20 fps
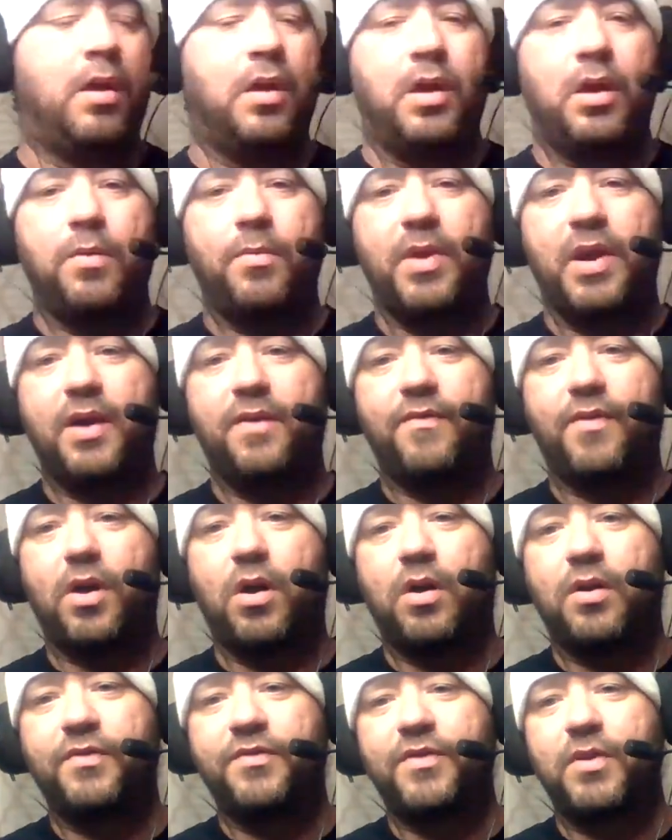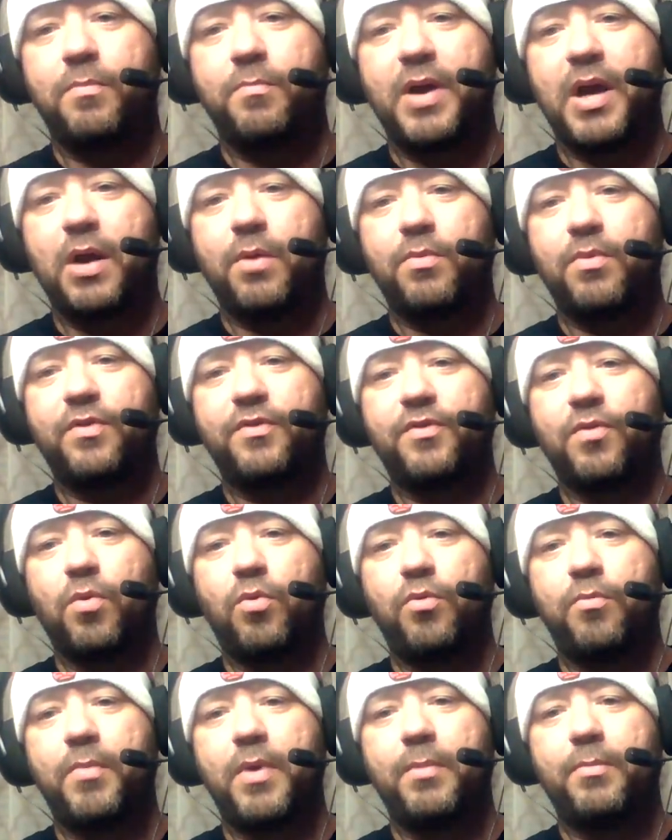Here we have Austin Powers
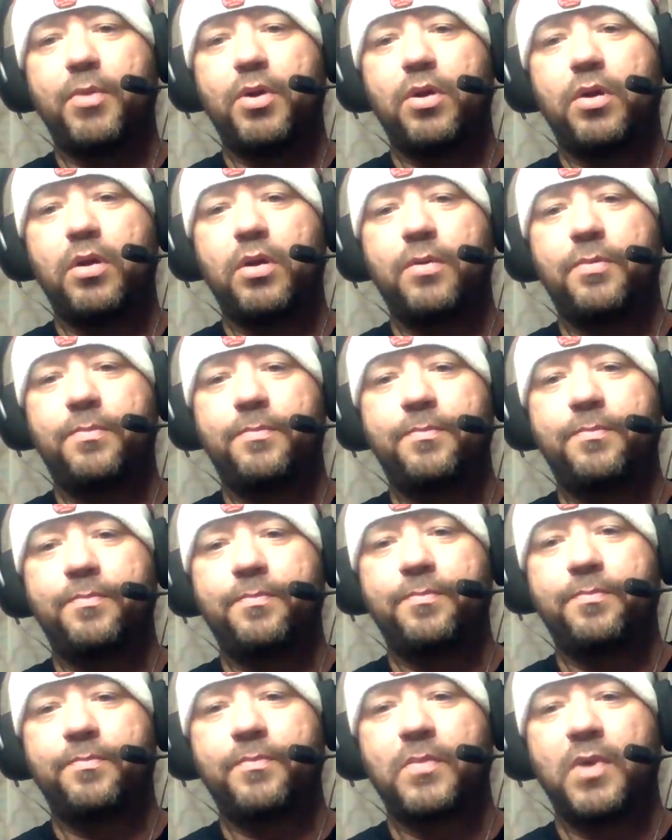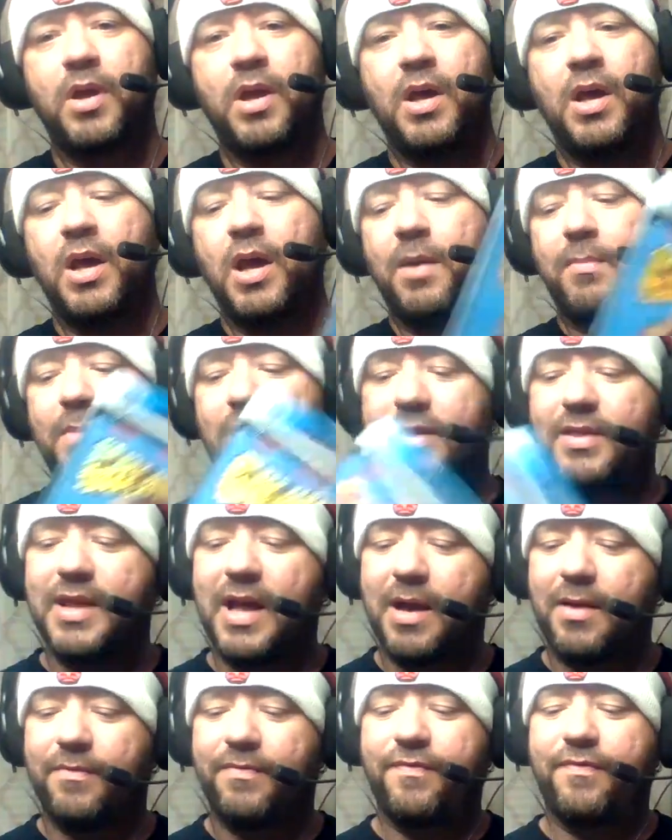Goldmember. I'm not
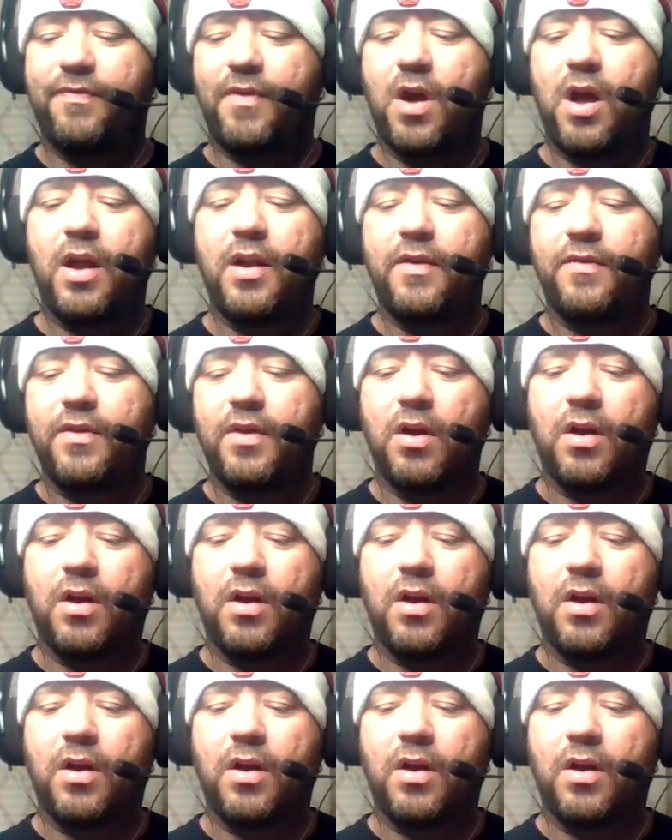that fond of the